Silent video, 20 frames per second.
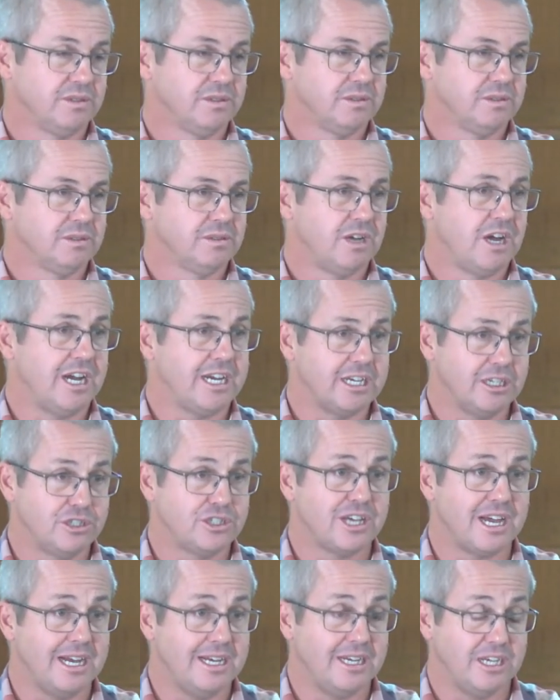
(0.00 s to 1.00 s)
I can
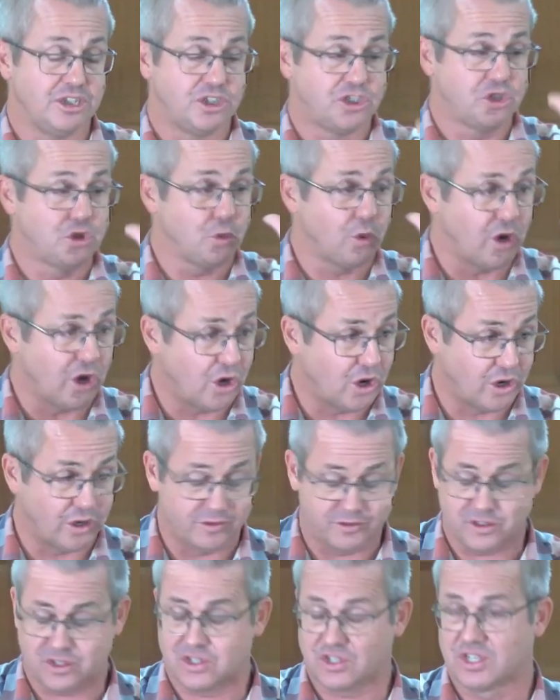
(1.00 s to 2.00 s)
say this,
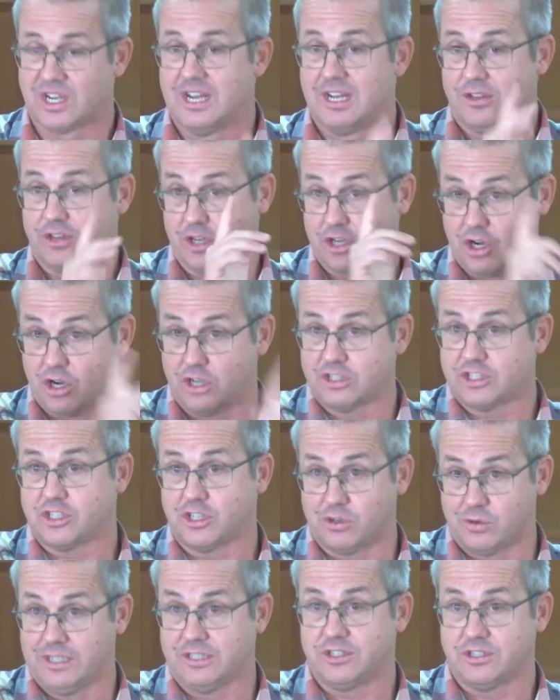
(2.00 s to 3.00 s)
dwarfs the
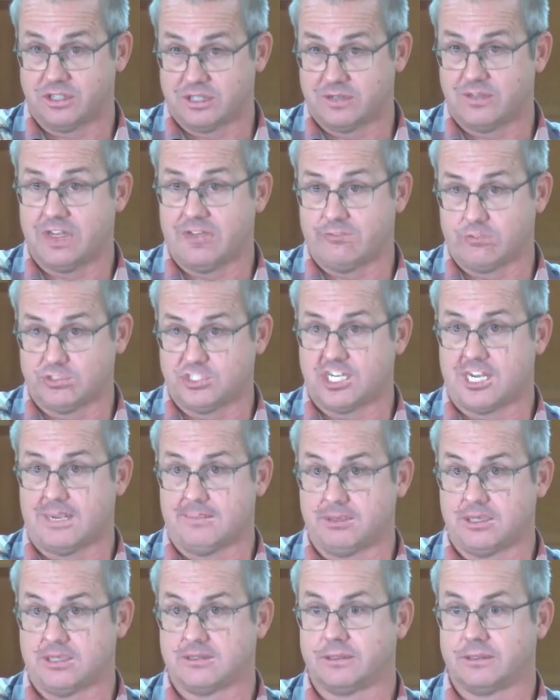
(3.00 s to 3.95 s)
consequences of Neville Chamberlain.